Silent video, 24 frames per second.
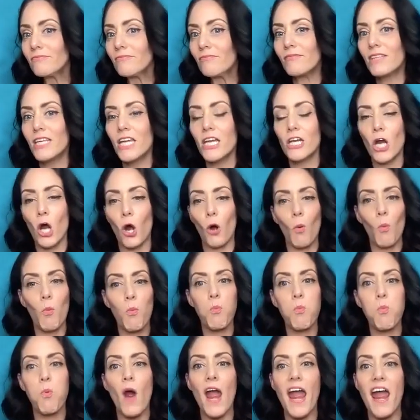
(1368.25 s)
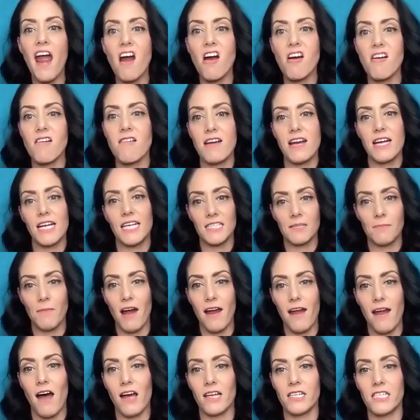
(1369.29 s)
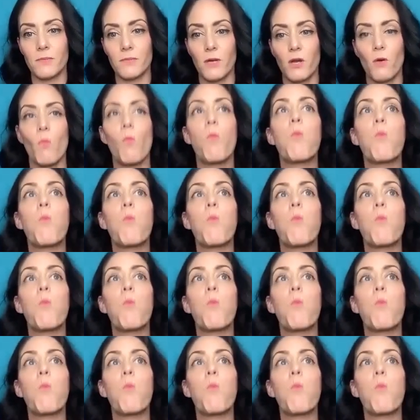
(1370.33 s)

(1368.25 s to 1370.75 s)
you know, where is my husband,